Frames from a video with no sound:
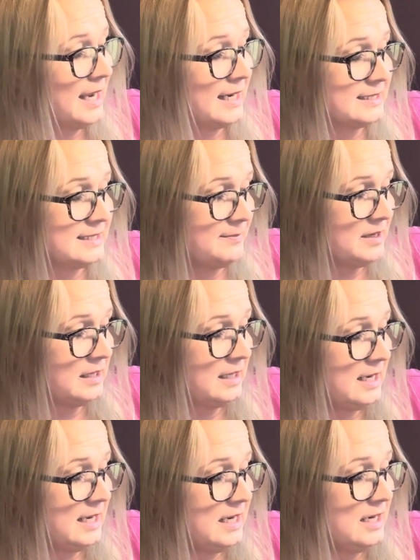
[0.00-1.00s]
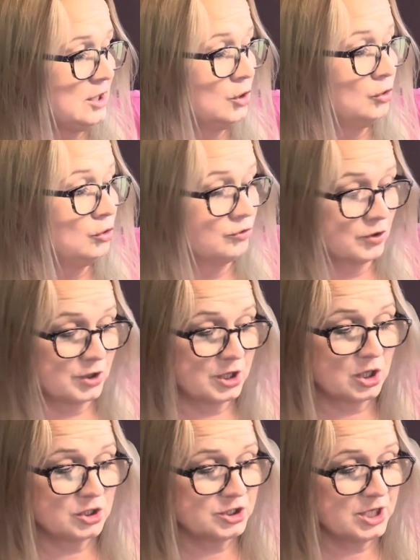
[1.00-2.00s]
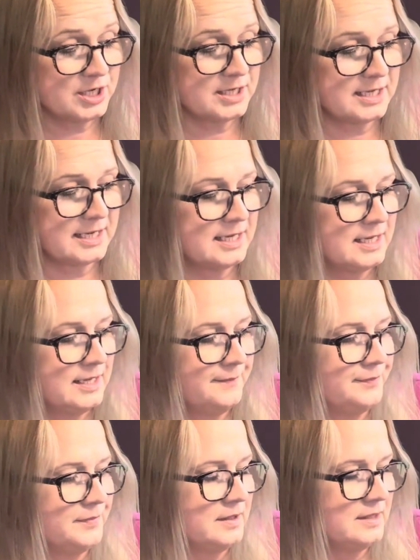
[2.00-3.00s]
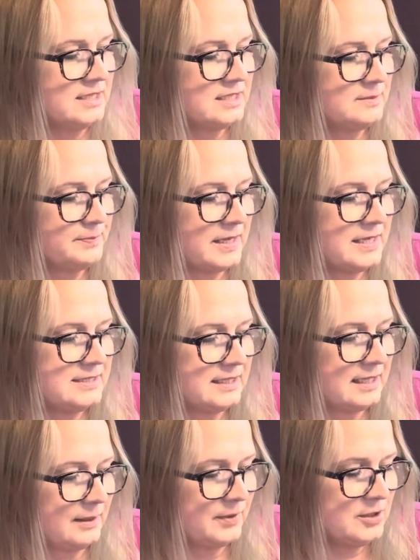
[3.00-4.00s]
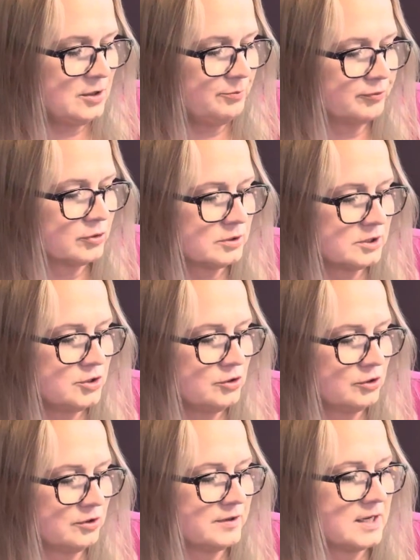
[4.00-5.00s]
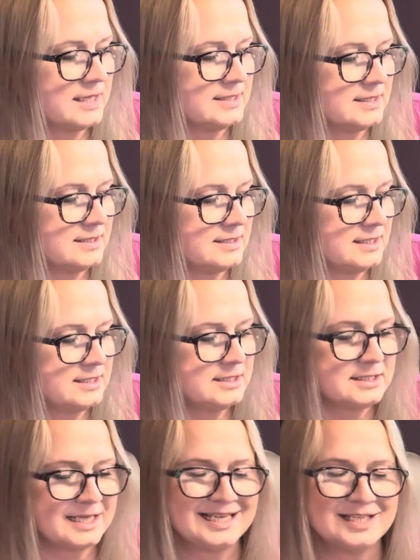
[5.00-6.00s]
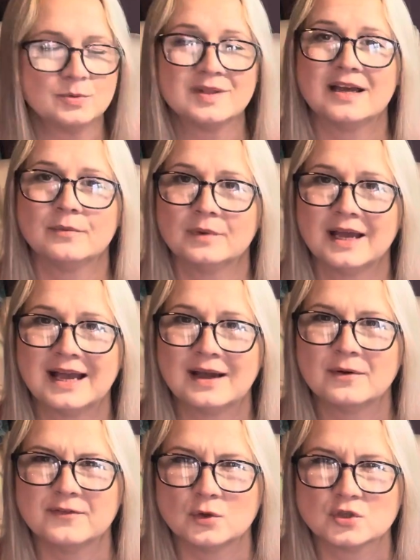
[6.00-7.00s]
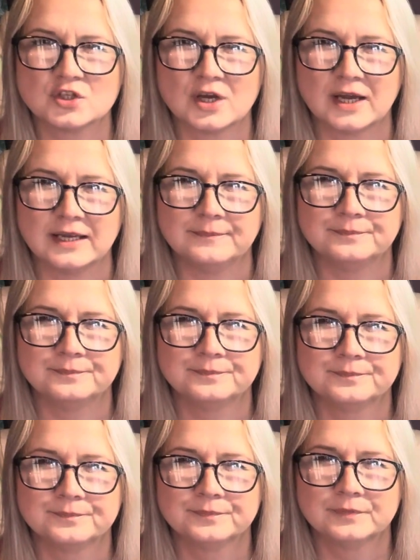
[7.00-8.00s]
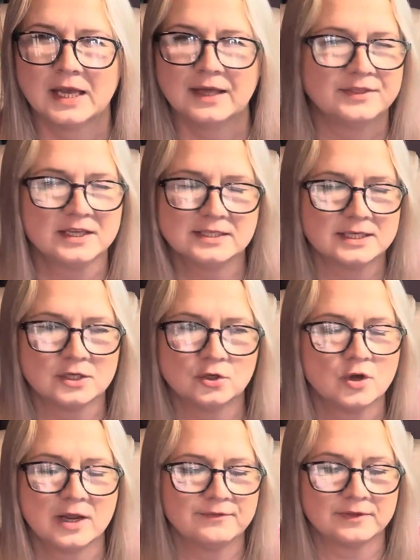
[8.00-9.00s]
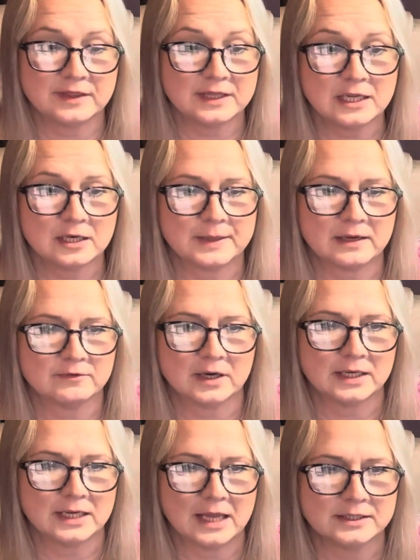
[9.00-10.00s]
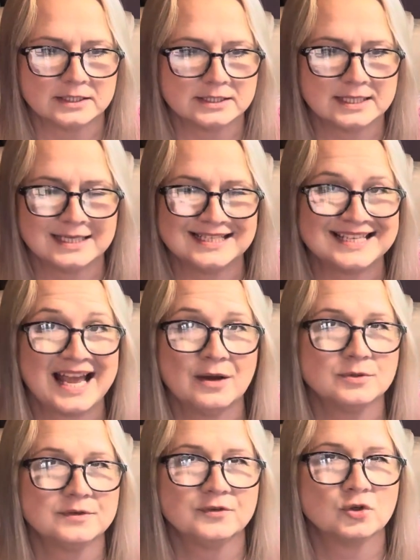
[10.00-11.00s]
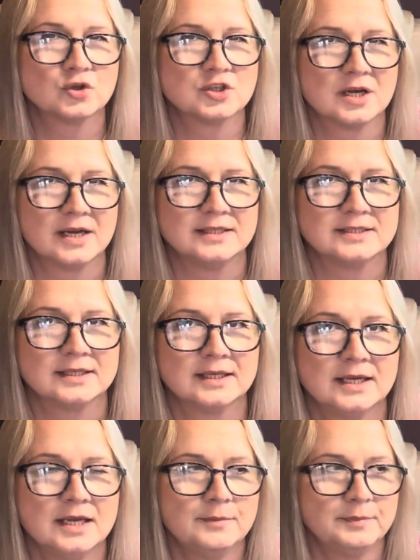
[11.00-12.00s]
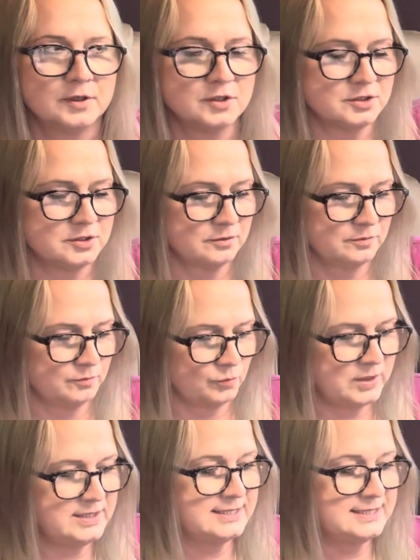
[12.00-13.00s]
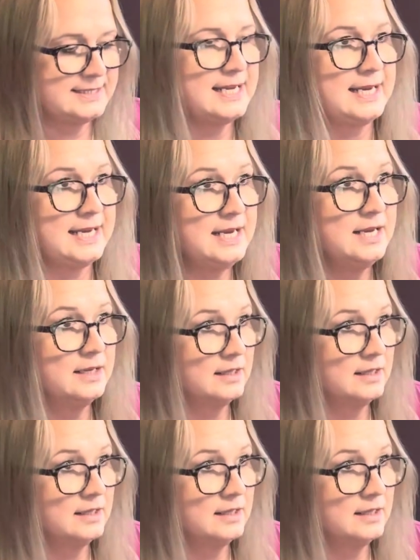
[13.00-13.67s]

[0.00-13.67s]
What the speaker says: academically, or on a long journey. This is basically when you broaden your horizons, this is things out of your sight. Yeah, things that you're not even thinking about right now. It's just things out of your sight. Because we see,